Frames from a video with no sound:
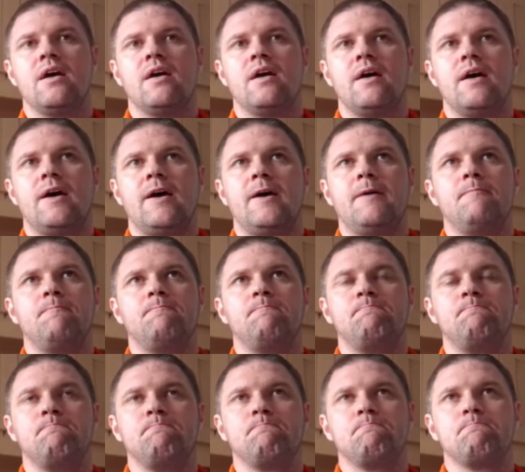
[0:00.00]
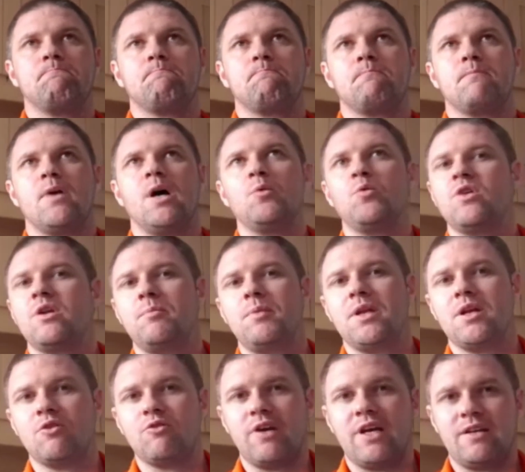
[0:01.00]
I would have been a
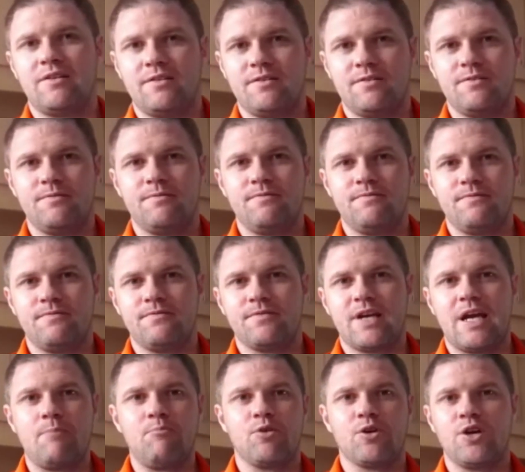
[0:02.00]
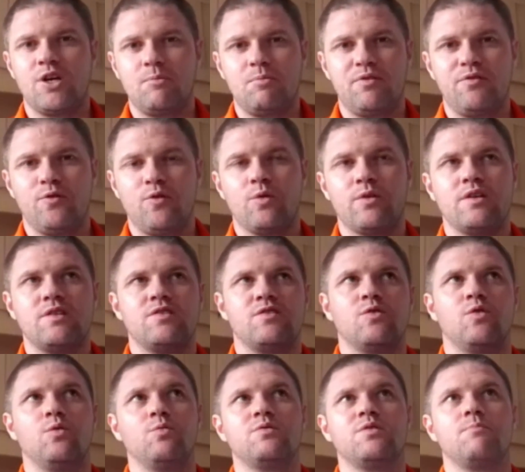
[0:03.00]
great camera guy before this,
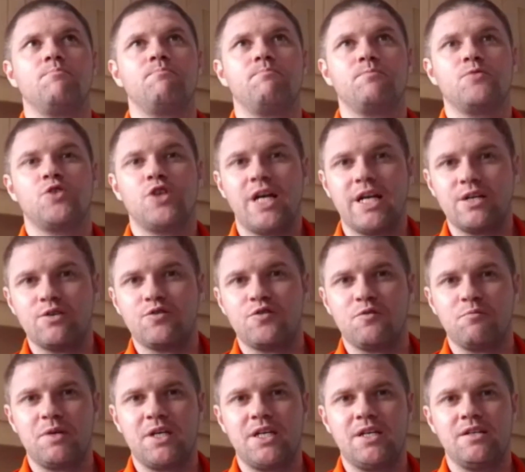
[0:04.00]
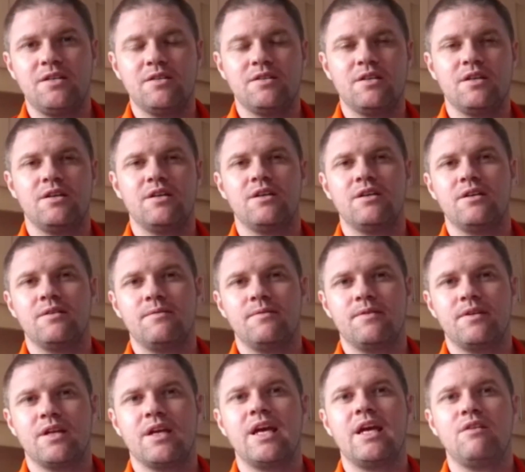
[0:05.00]
so it was a challenge for me to
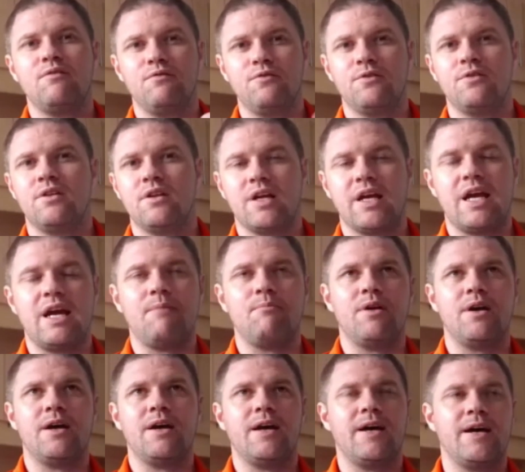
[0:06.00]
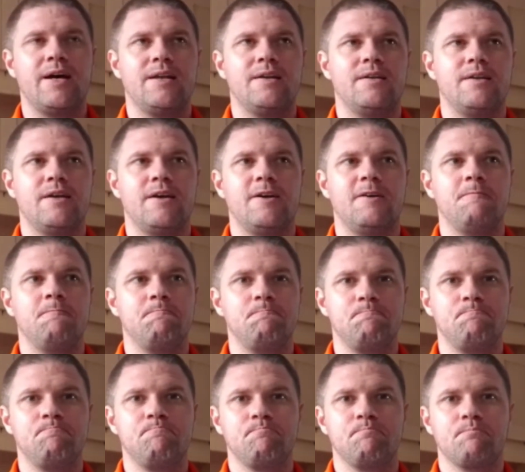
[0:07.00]
get in front of the camera and
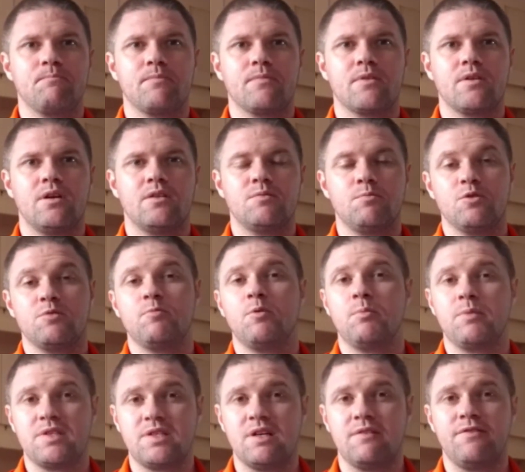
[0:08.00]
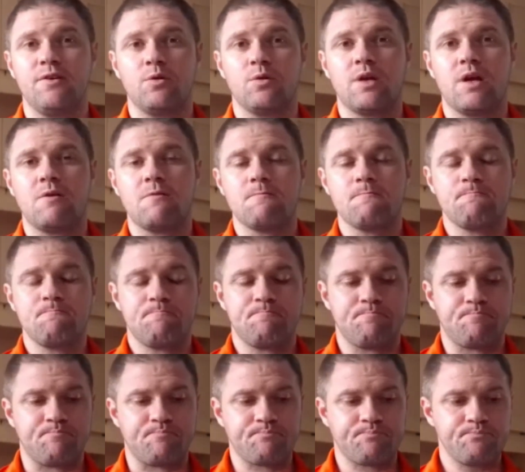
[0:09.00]
I suppose put myself out there.
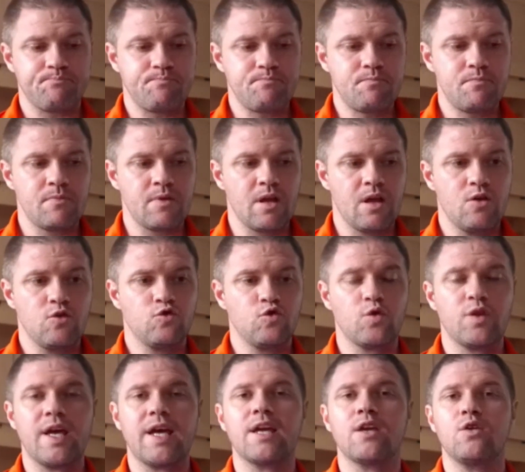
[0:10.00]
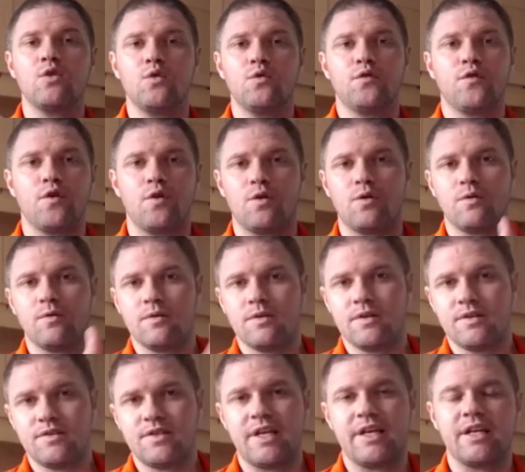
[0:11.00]
So thank you for
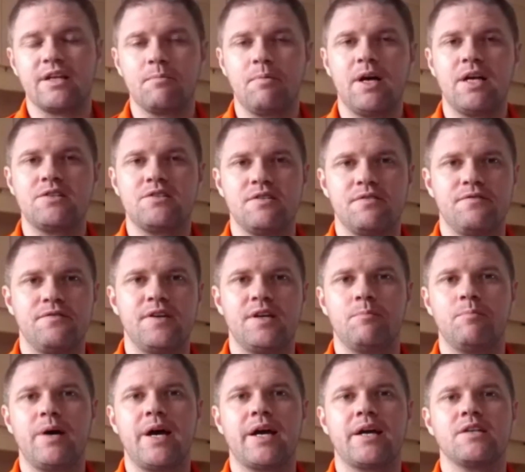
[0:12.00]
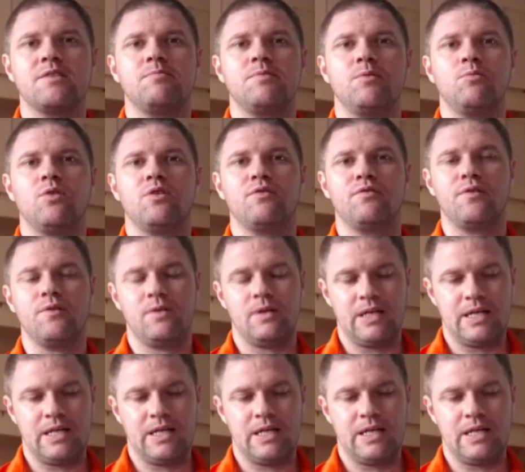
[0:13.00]
sending the positive feedback, it's been wonderful.